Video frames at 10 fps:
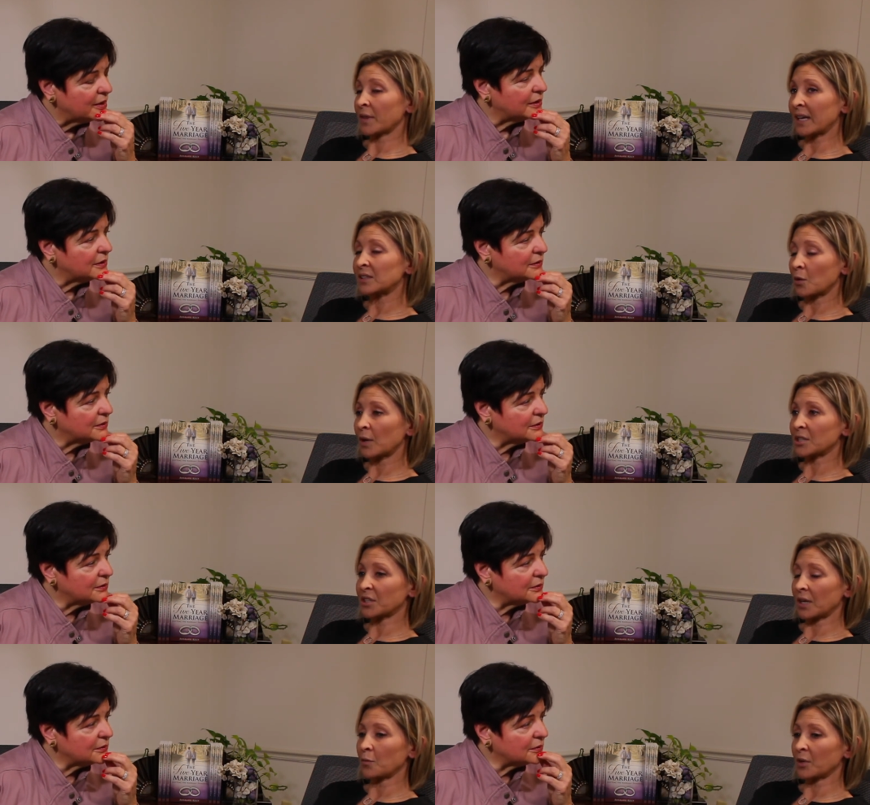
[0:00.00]
Speaker 1: that is a
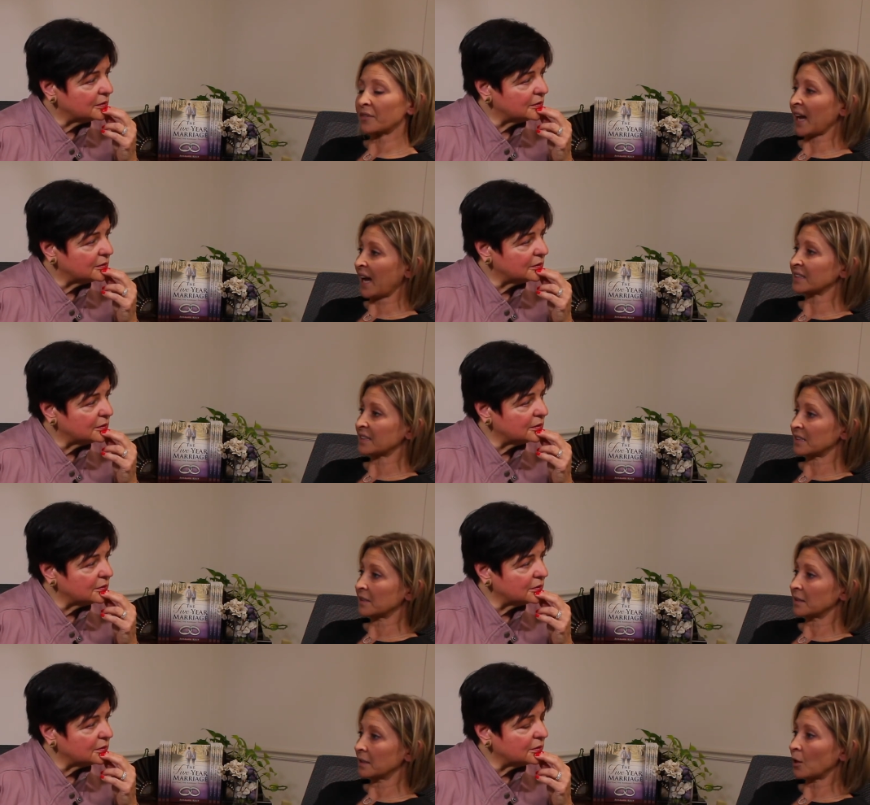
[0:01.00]
question I would have asked
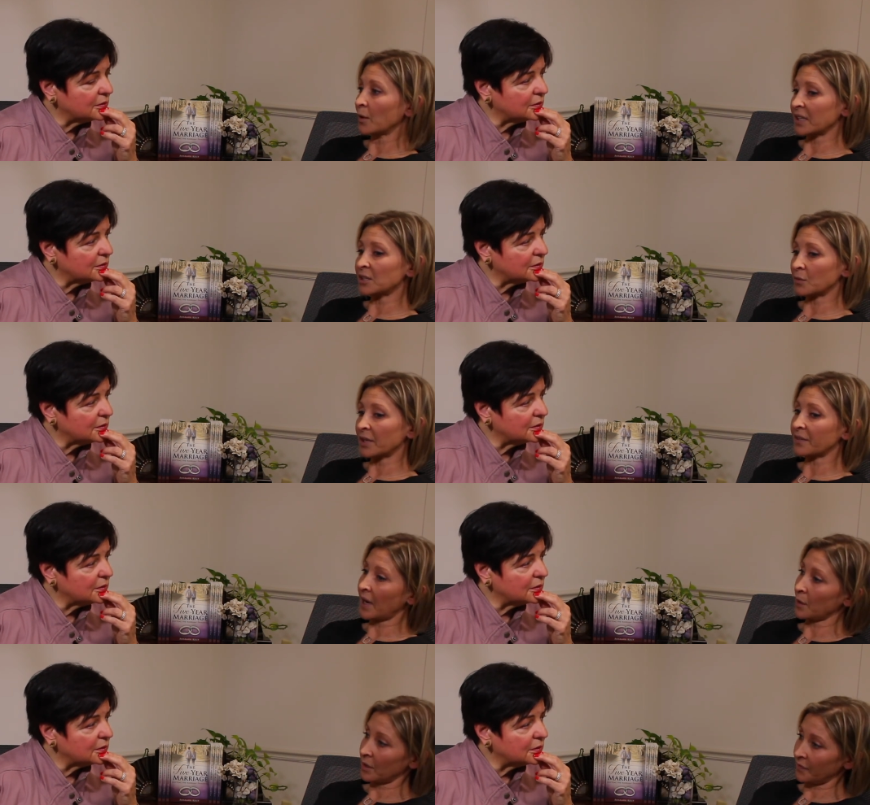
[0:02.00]
going into it if
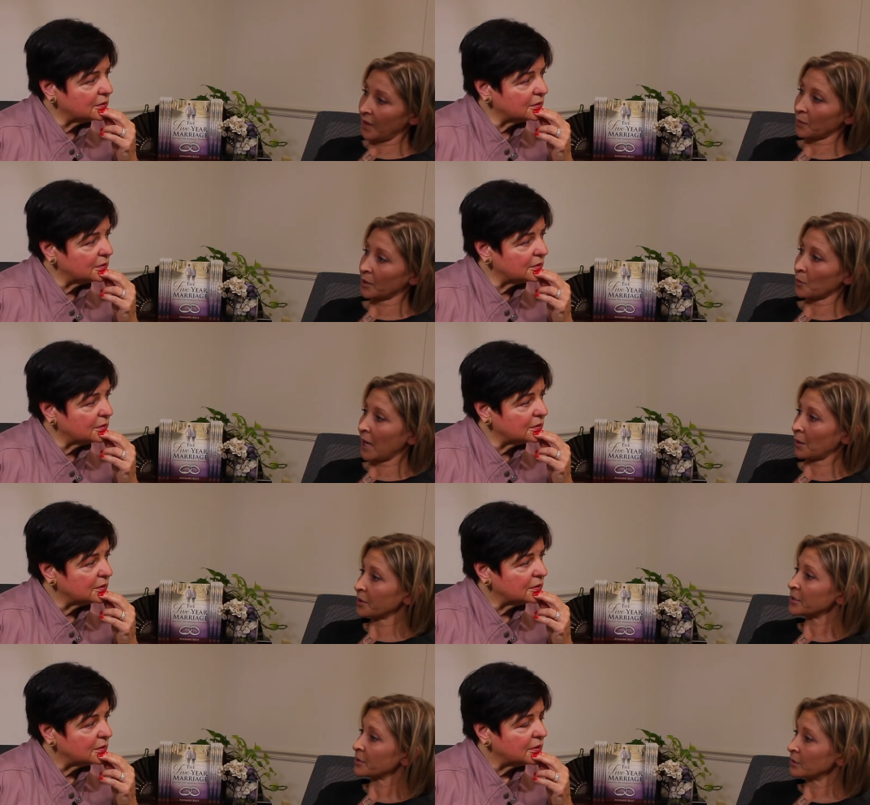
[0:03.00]
I, if I were to go
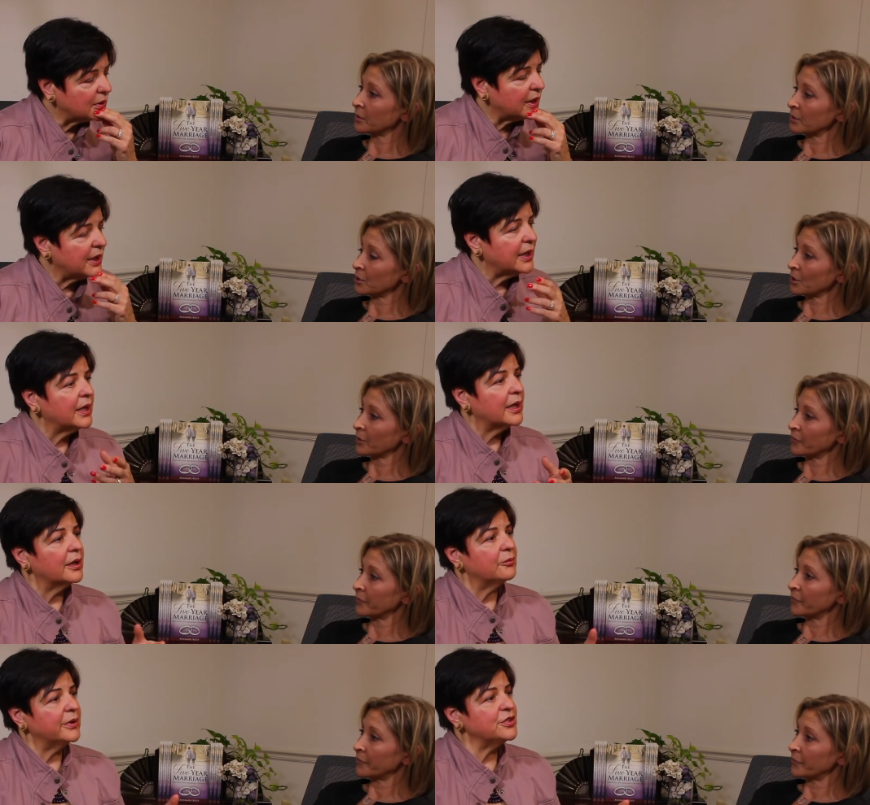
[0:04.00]
backwards. Sure
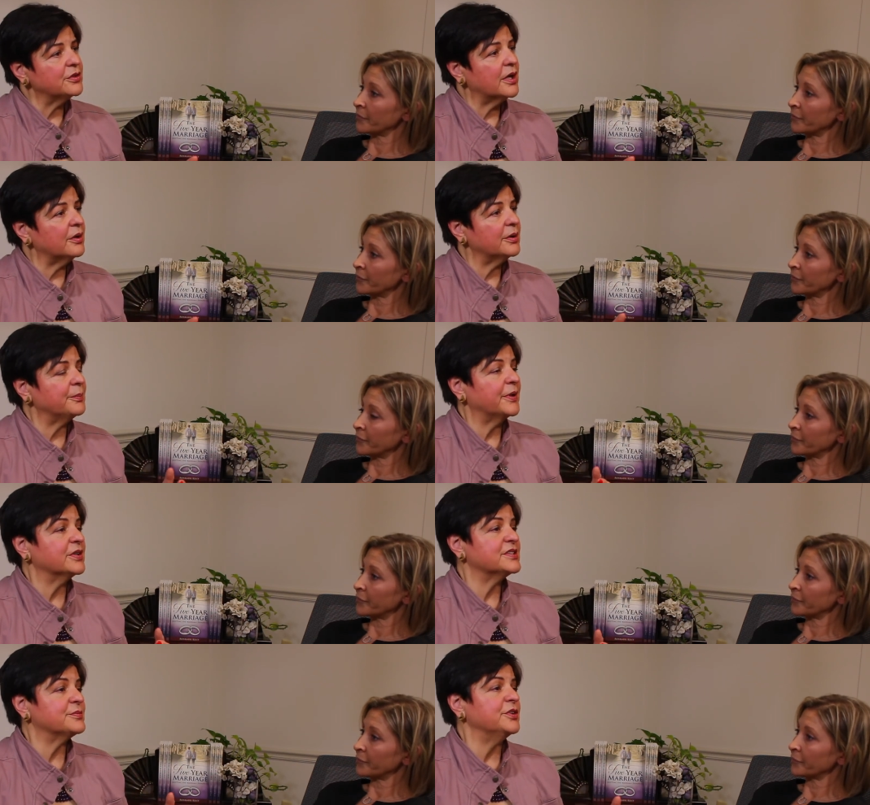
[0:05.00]
when you co-
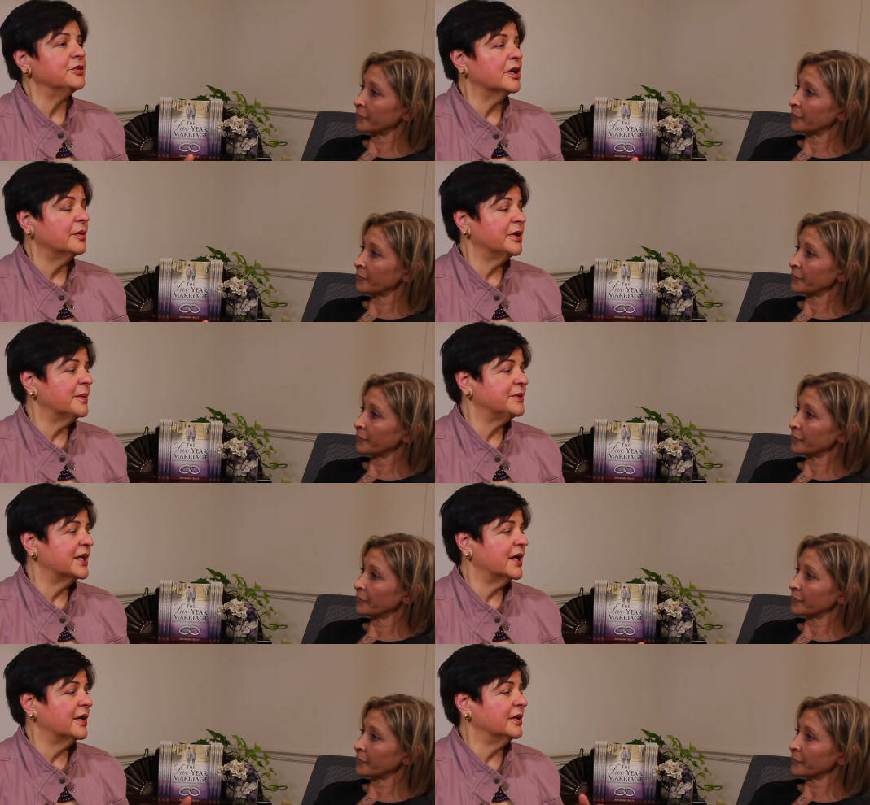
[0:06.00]
because
Speaker 2: when you're coming up to
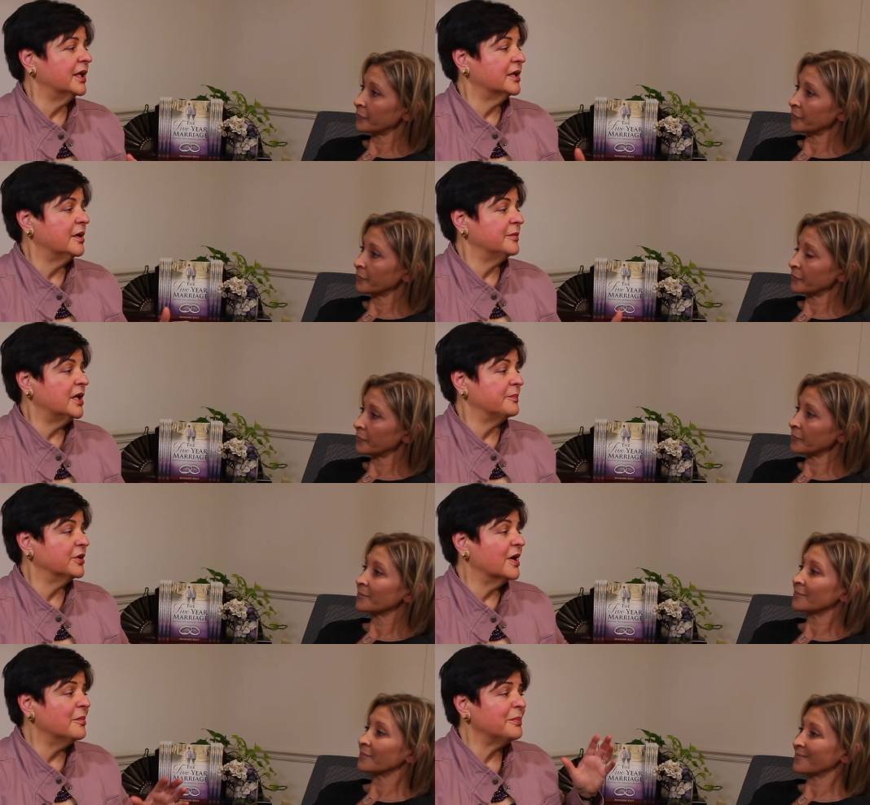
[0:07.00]
get like coming up, you
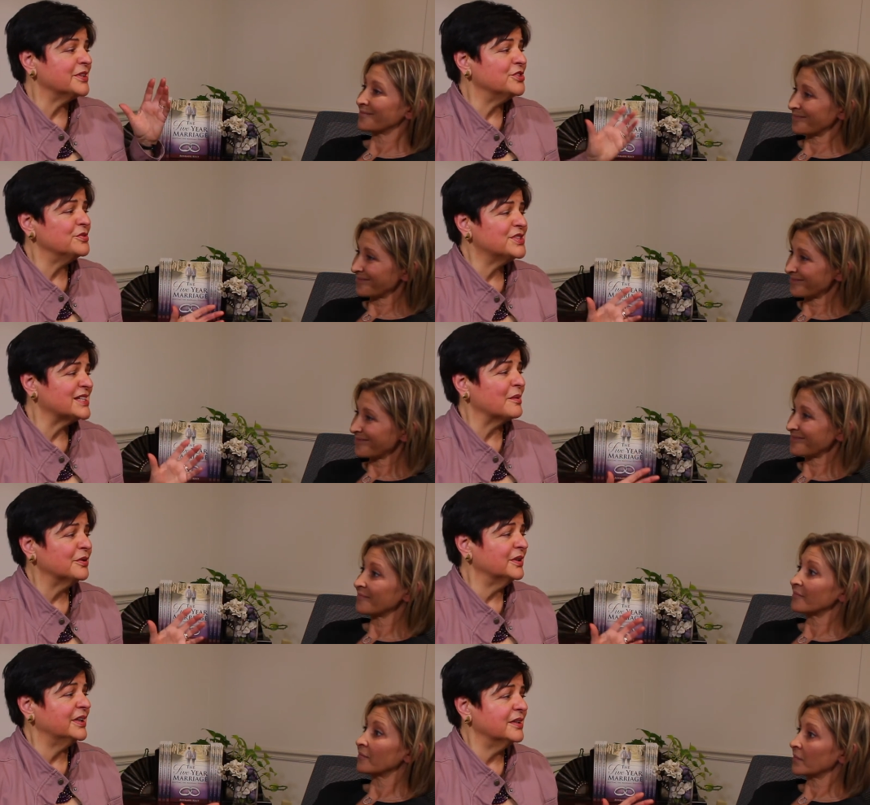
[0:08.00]
come up in two
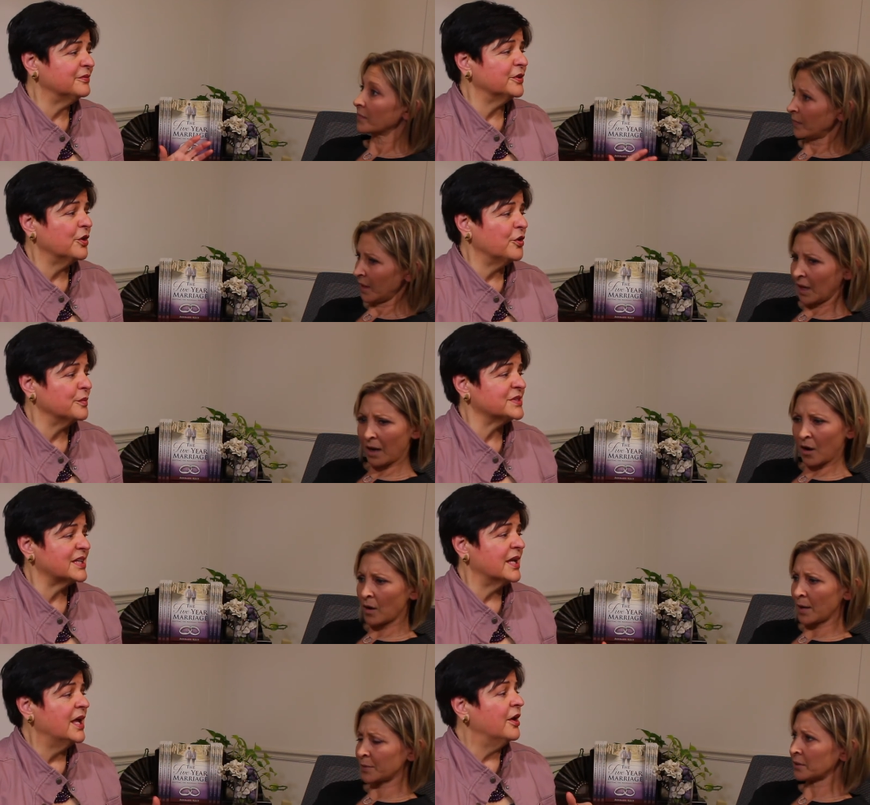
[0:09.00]
separately different homes. Oh,
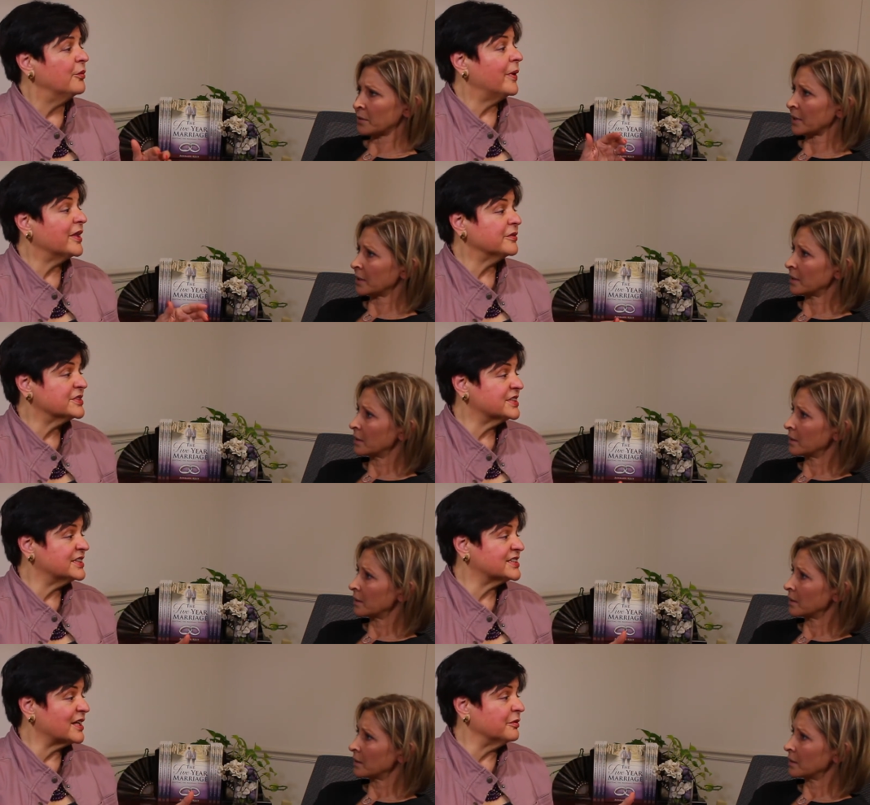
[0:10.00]
absolutely. Whether it's a
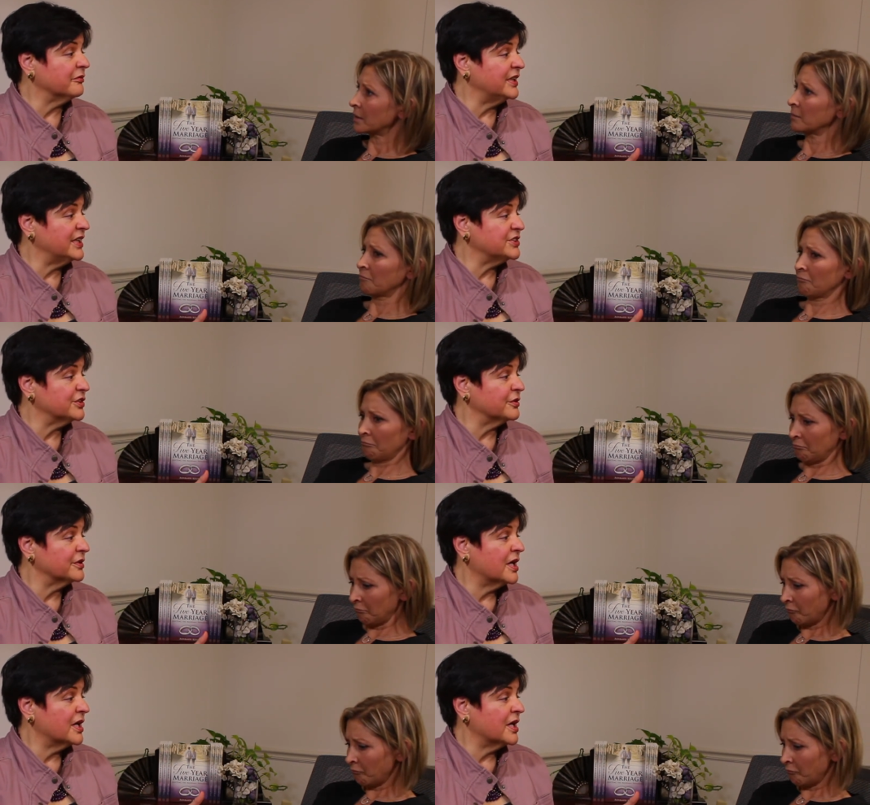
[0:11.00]
separate religion or